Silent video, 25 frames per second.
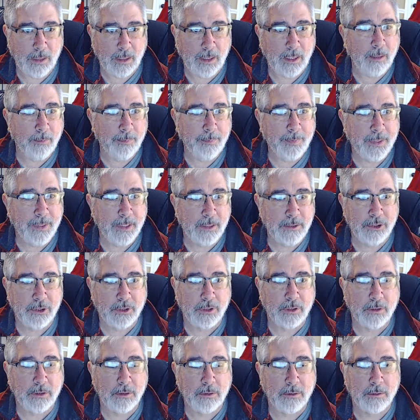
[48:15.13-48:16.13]
I'll
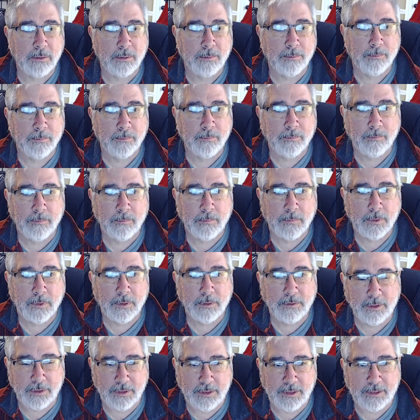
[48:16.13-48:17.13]
pitch it
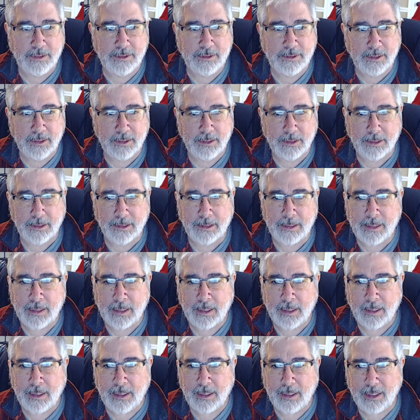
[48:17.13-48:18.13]
to DC.
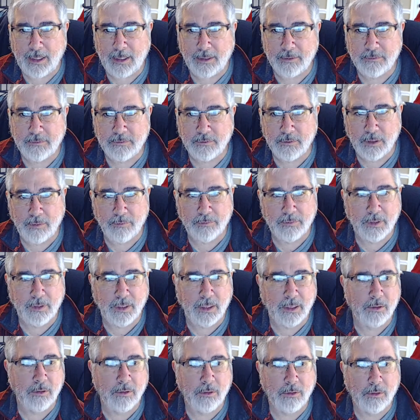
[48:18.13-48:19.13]
And so I was
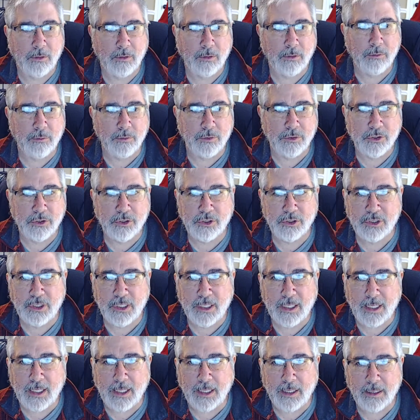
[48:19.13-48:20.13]
like, oh
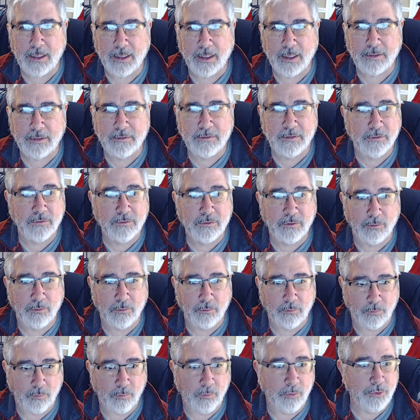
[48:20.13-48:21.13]
shit. I said,
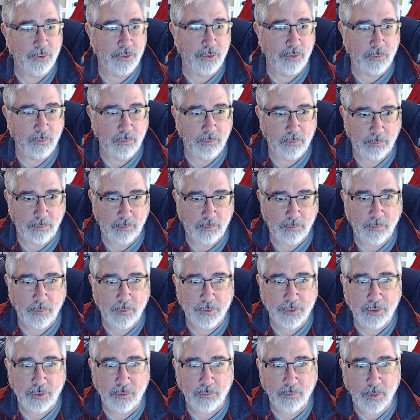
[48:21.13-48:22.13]
so would you
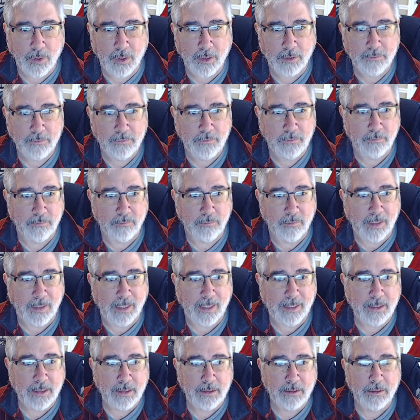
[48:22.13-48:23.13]
want to
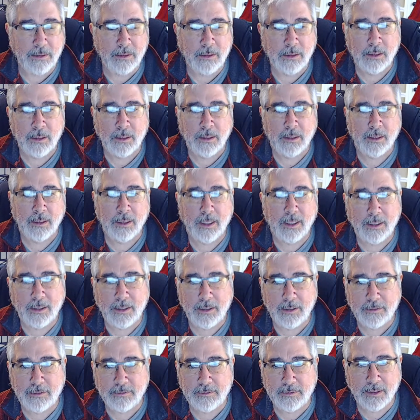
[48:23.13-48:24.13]
write it? And
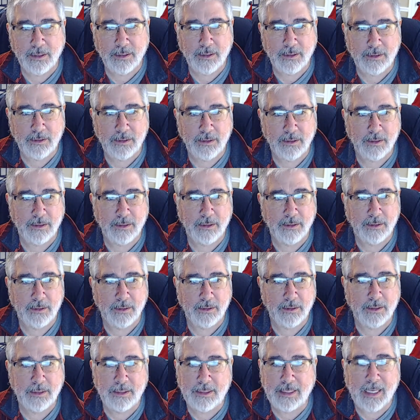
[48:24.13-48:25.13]
he said,
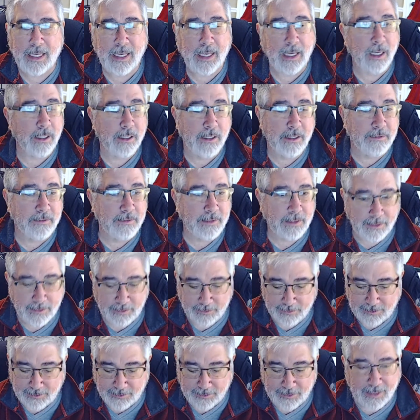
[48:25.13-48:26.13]
yeah. Cause
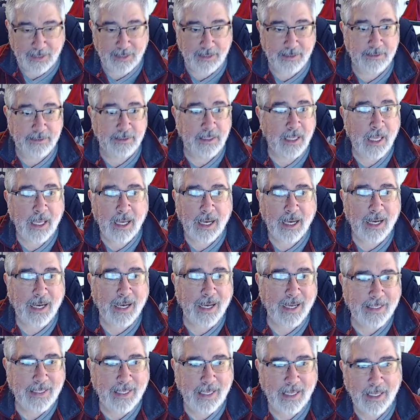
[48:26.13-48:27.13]
the thing is,
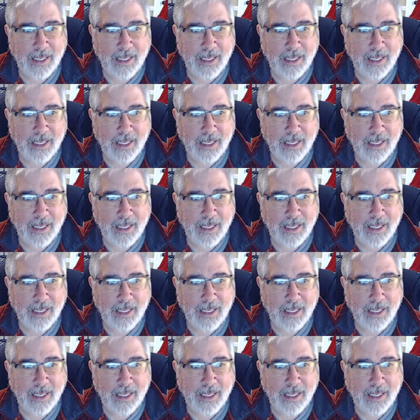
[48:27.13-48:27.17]
I